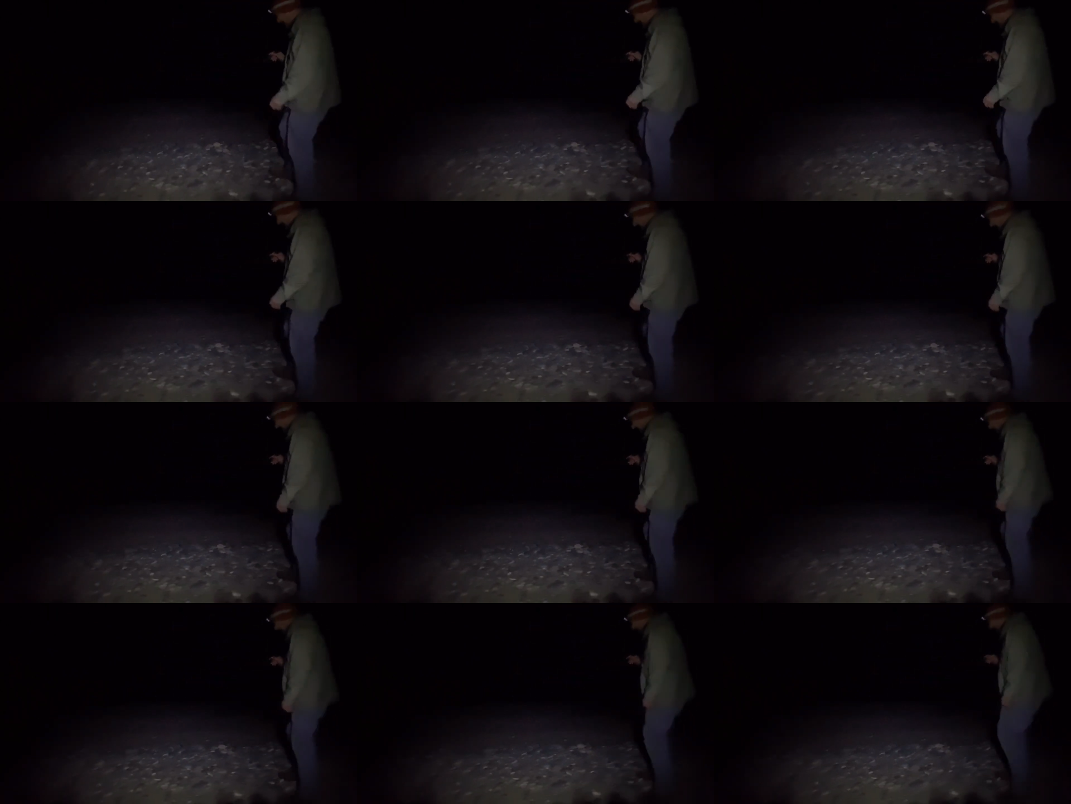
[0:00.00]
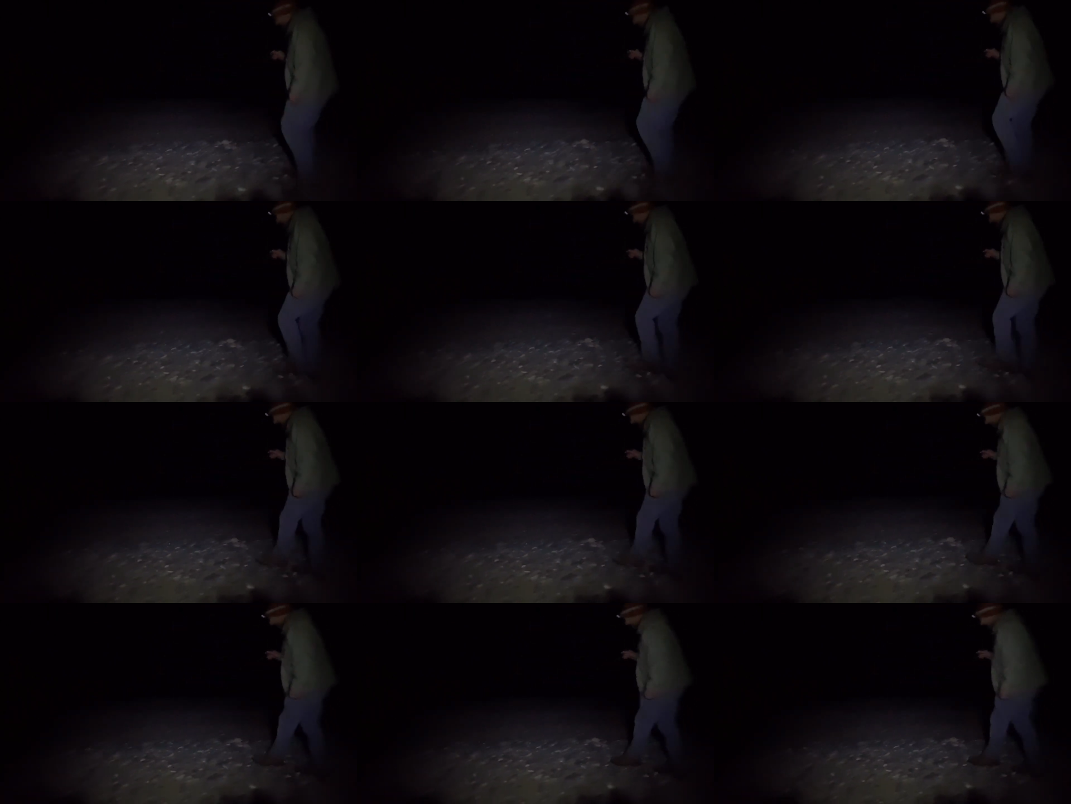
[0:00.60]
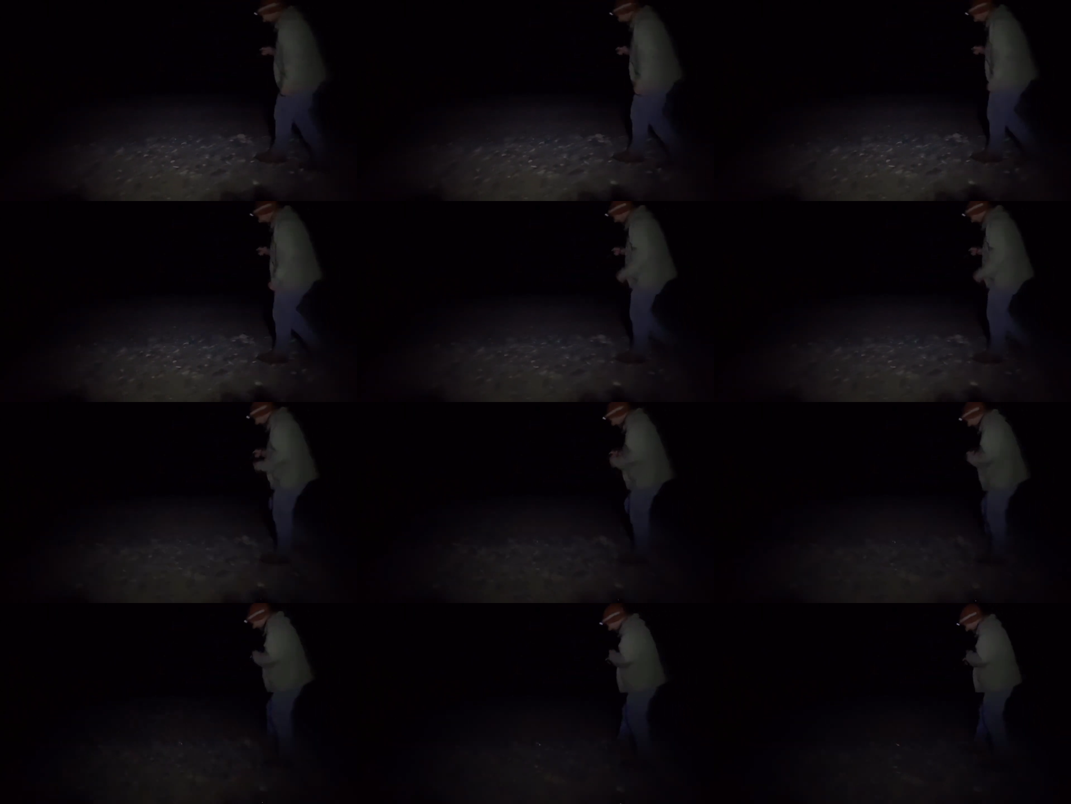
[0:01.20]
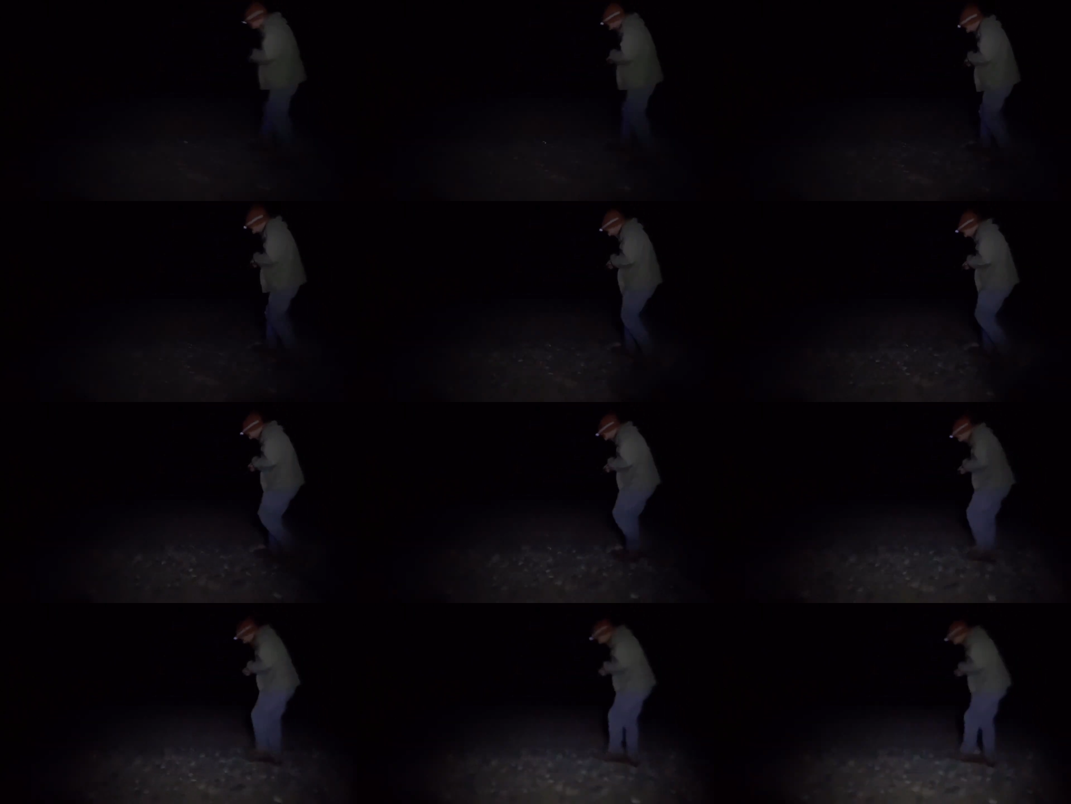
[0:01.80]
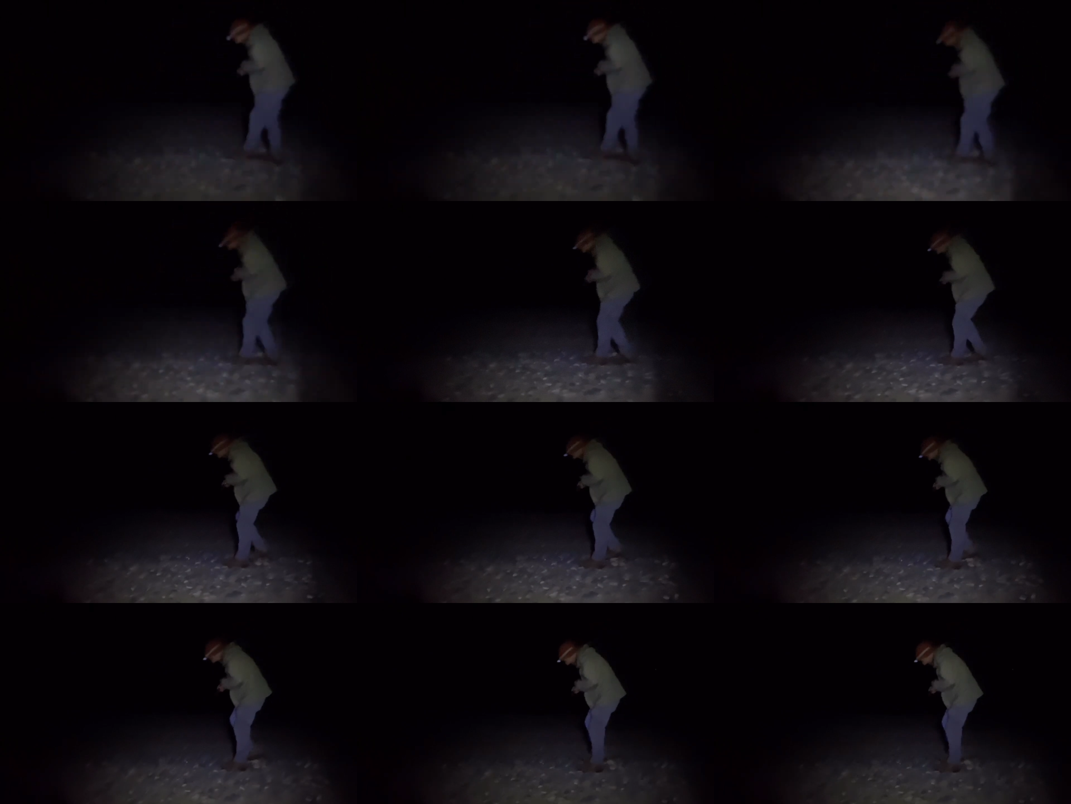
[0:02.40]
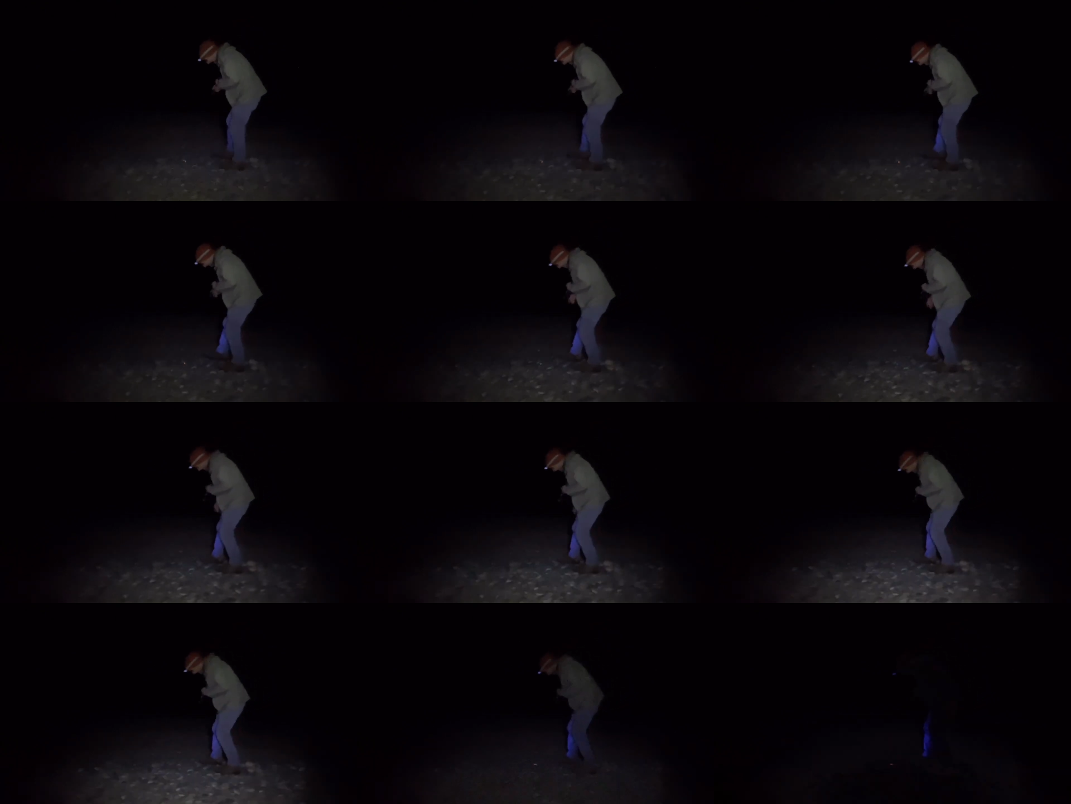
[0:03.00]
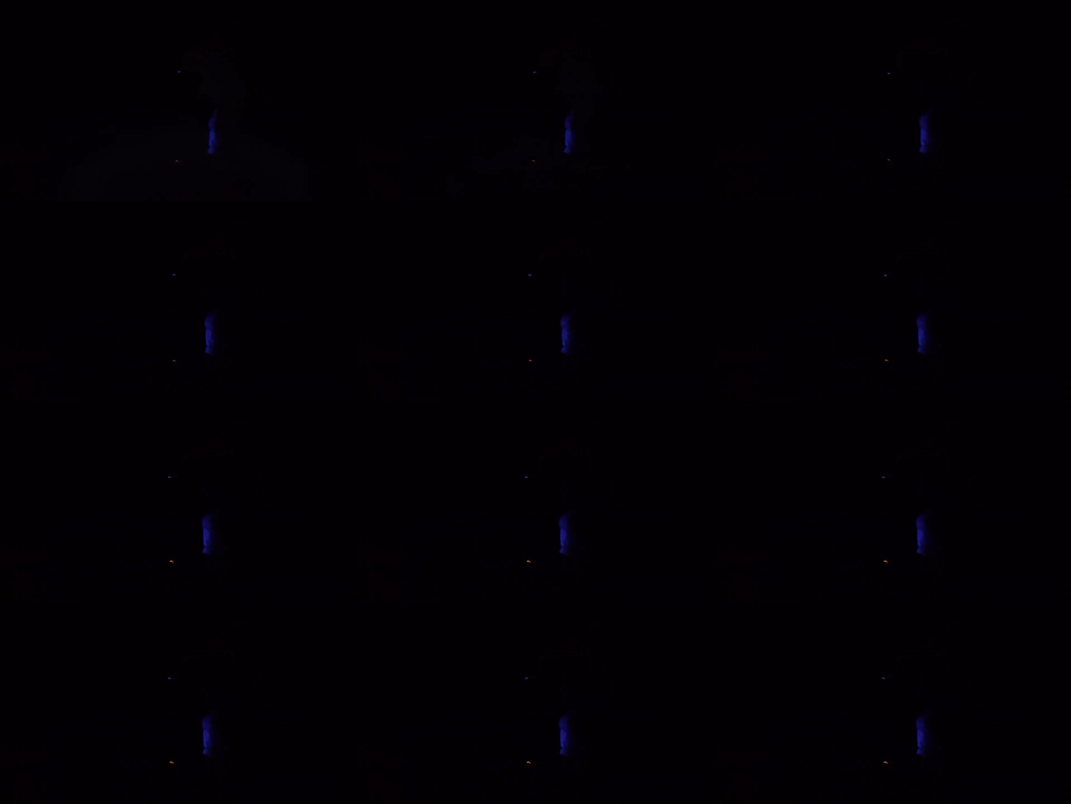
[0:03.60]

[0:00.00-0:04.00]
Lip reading: (no speaker visible)